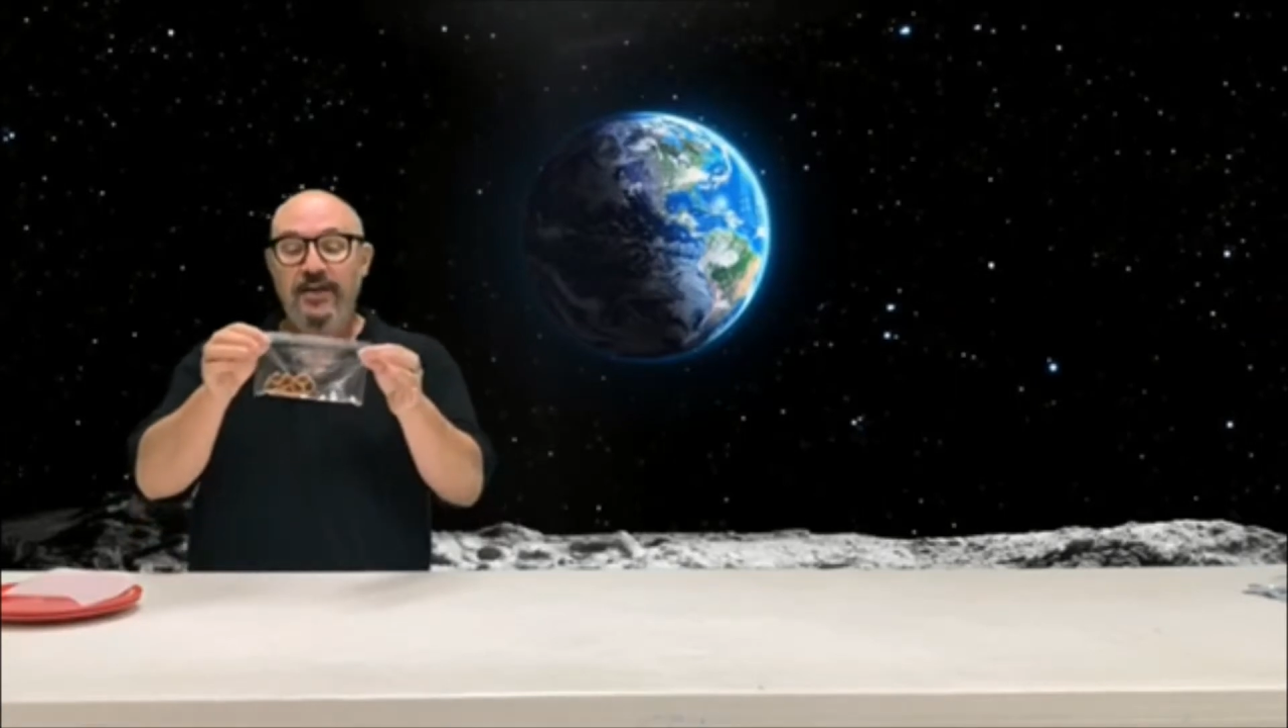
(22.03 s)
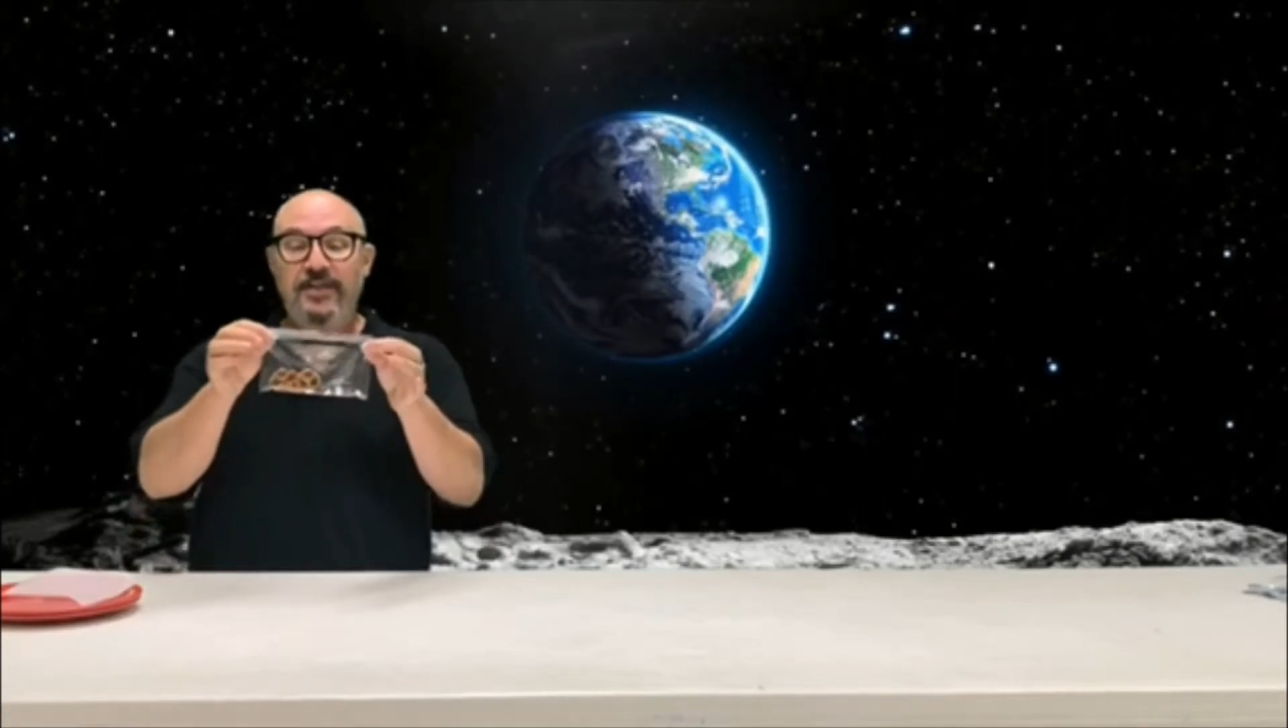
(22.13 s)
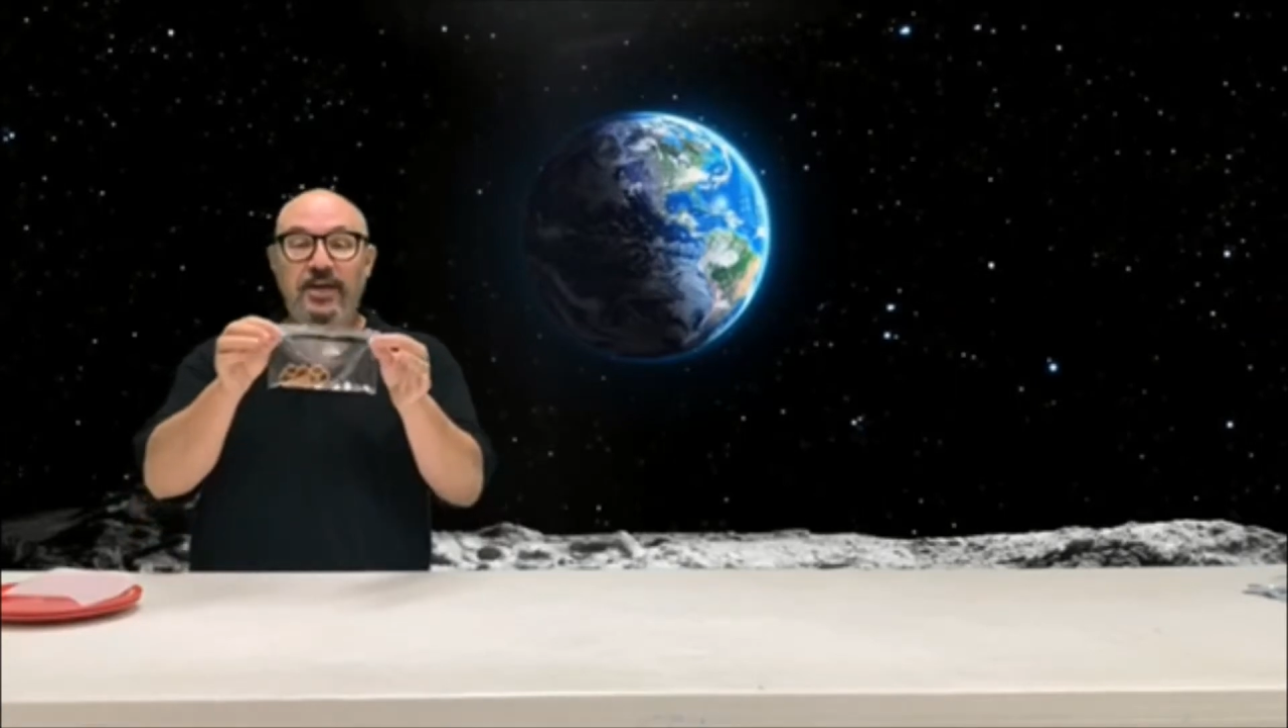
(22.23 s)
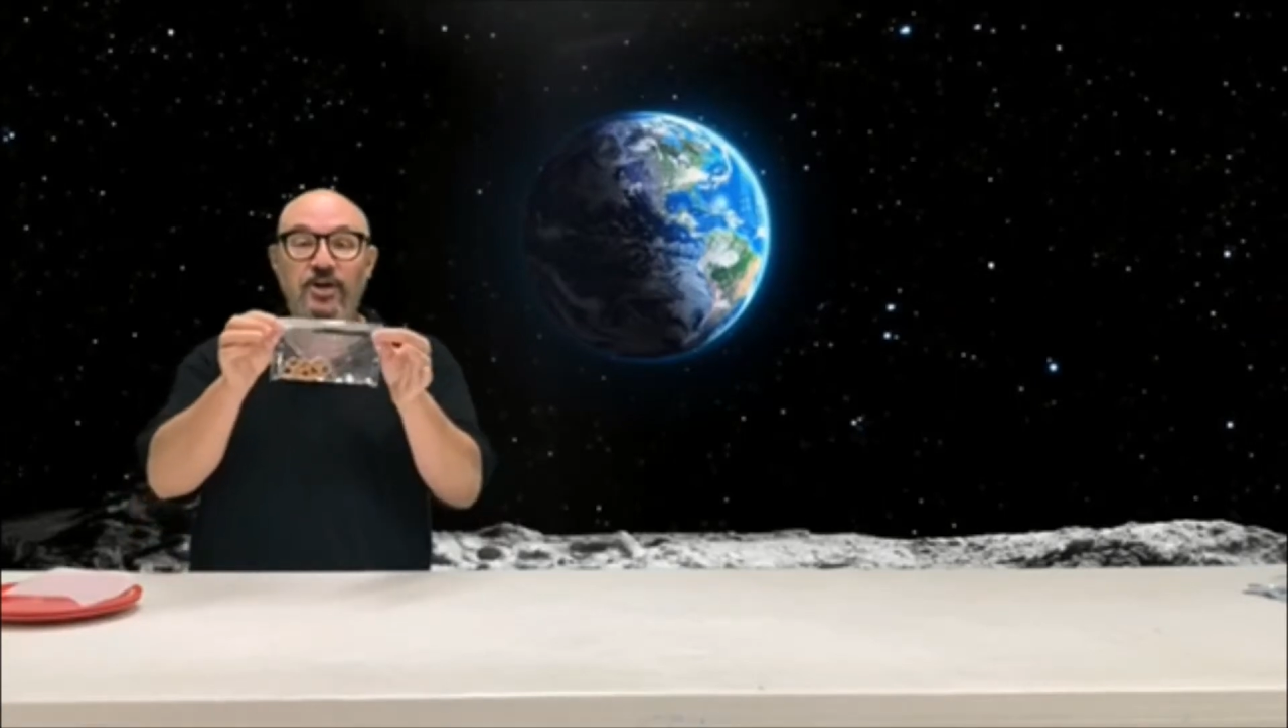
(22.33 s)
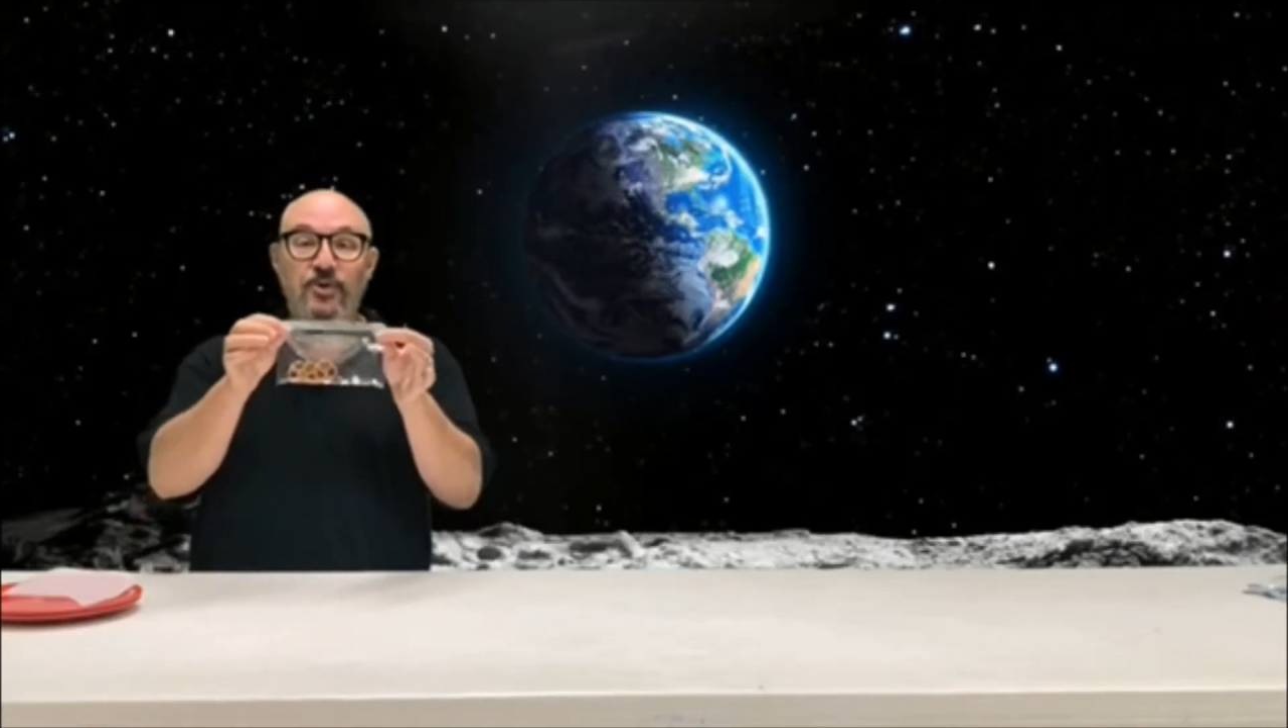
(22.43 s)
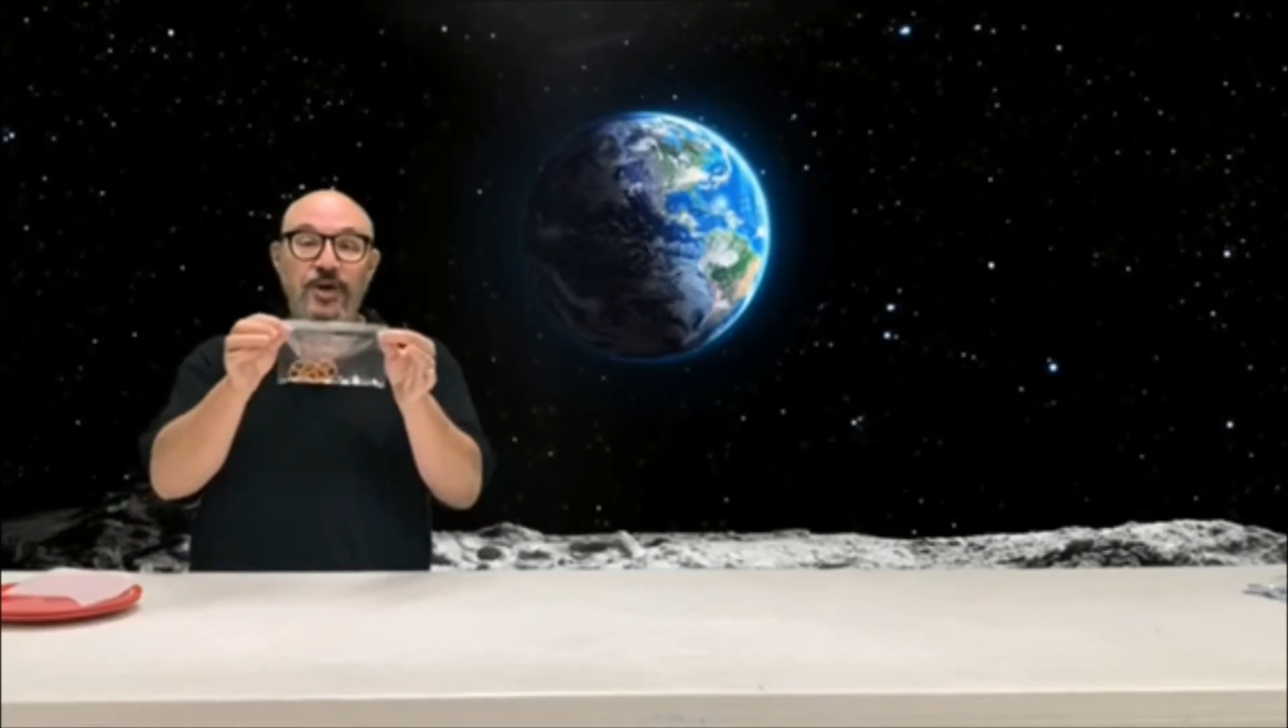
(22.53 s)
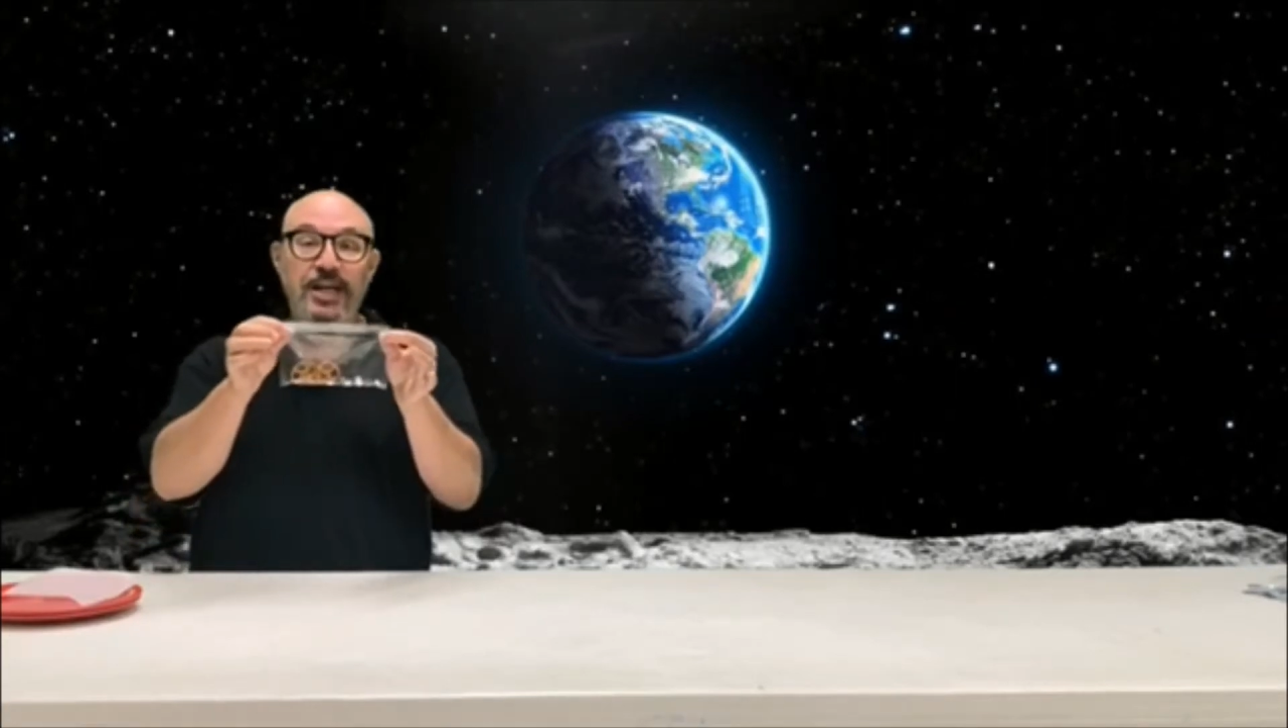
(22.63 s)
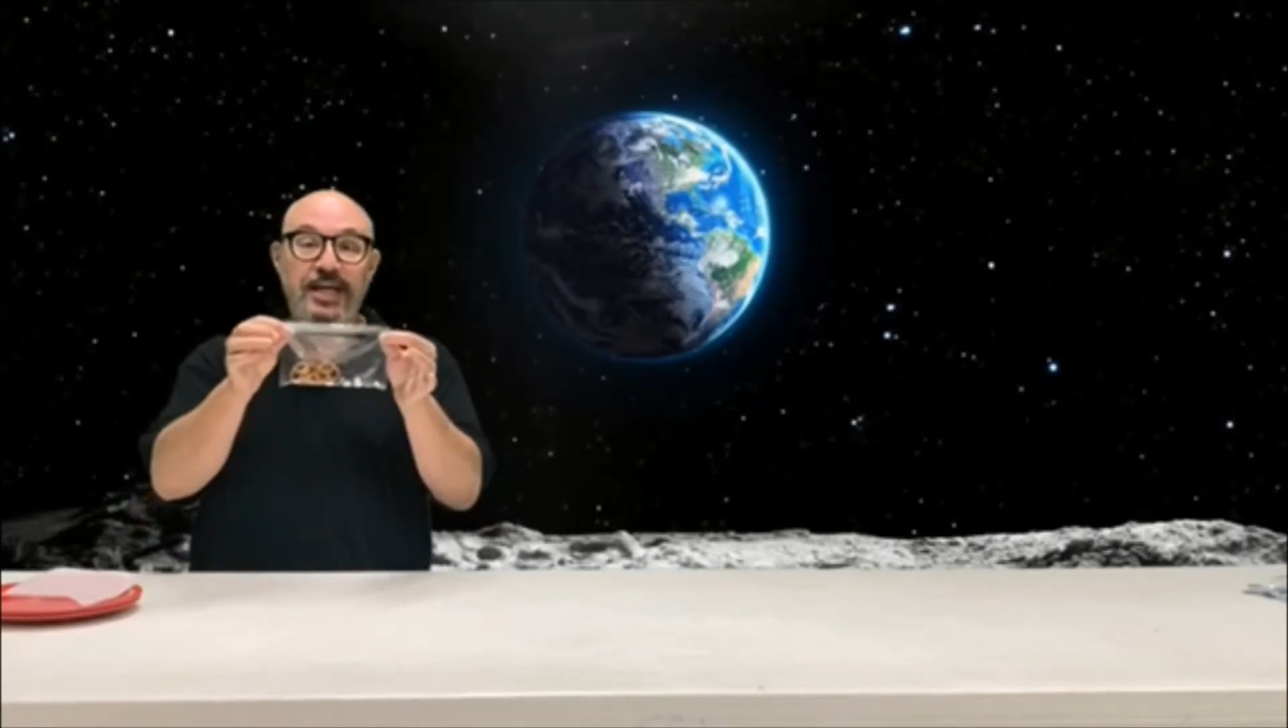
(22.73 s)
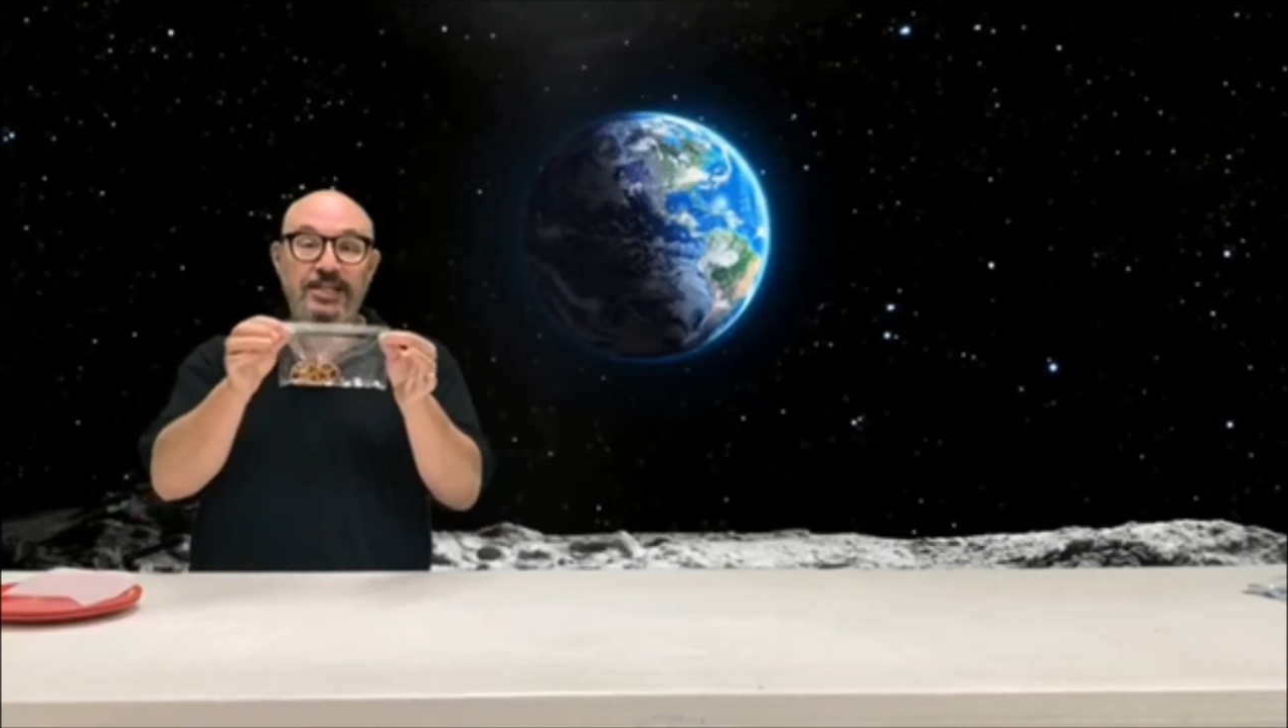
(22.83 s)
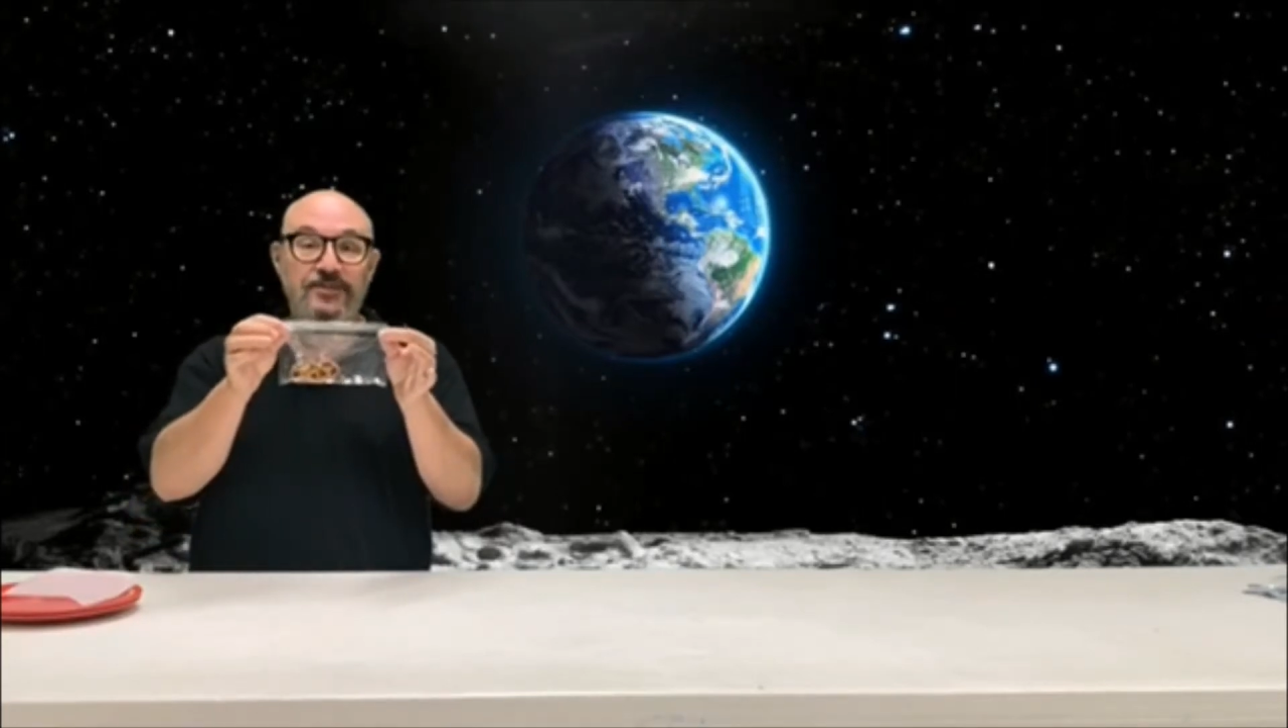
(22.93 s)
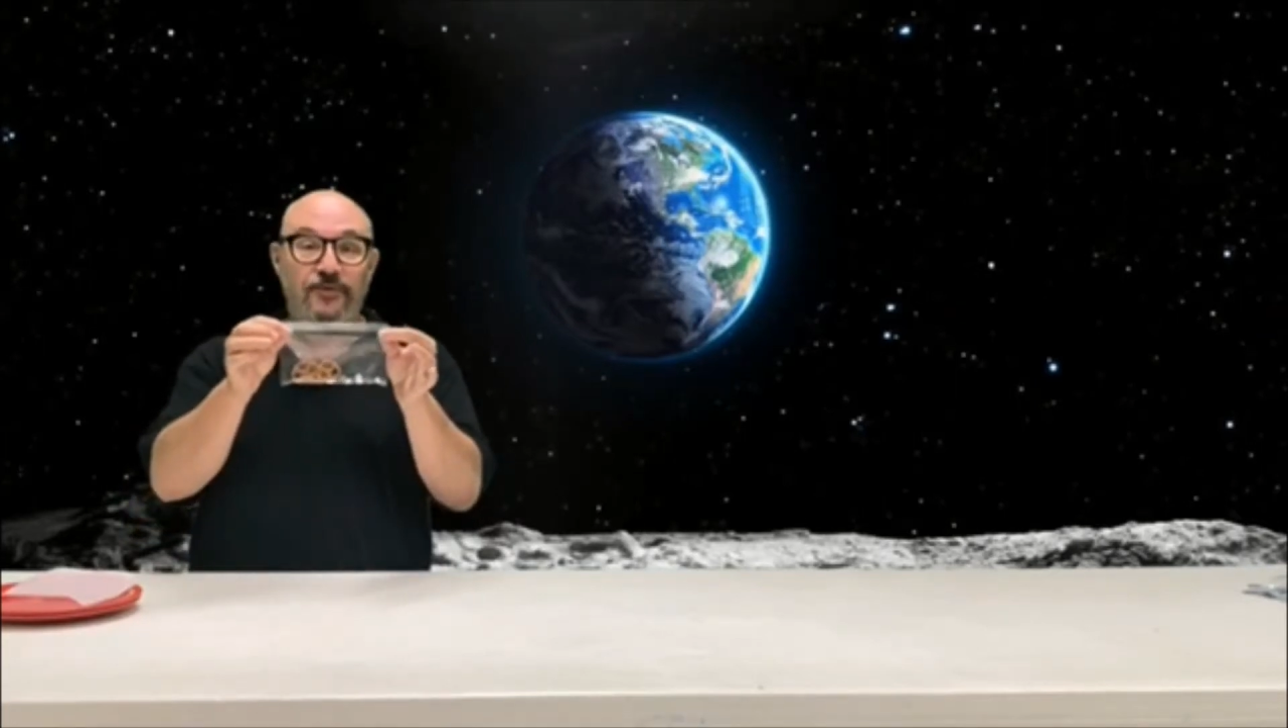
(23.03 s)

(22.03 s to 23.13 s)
the ingredients